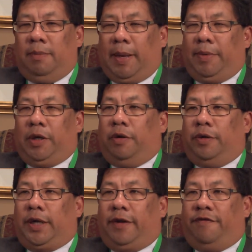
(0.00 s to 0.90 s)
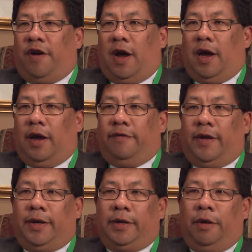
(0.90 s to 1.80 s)
Maybe you only need five,
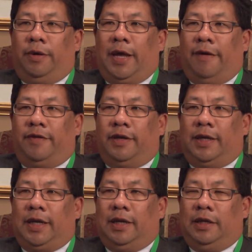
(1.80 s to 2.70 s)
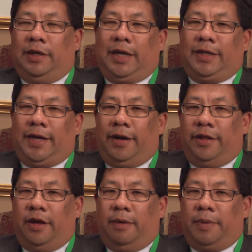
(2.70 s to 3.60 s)
and you only have to you need 10
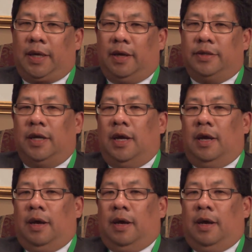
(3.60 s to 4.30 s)
of them because